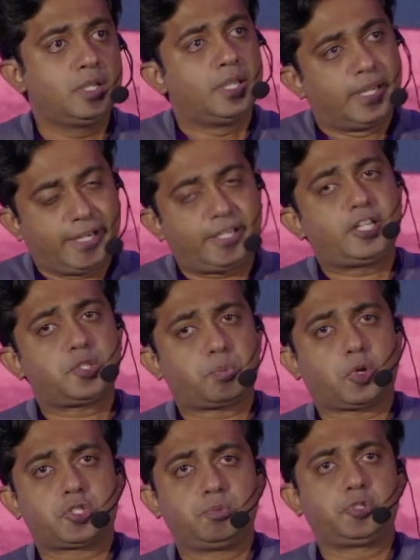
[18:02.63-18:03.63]
it is
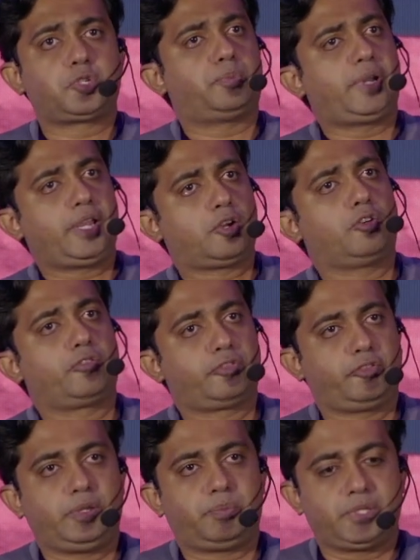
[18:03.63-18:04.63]
possible to break out of the
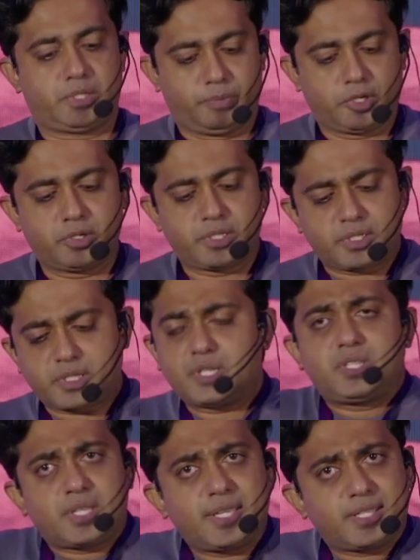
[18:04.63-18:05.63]
VPC, because it's a
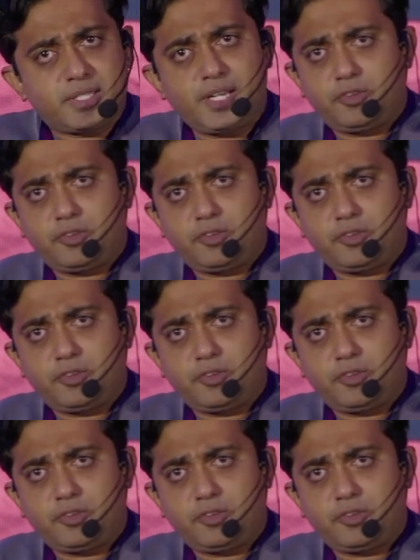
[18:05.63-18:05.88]
SDN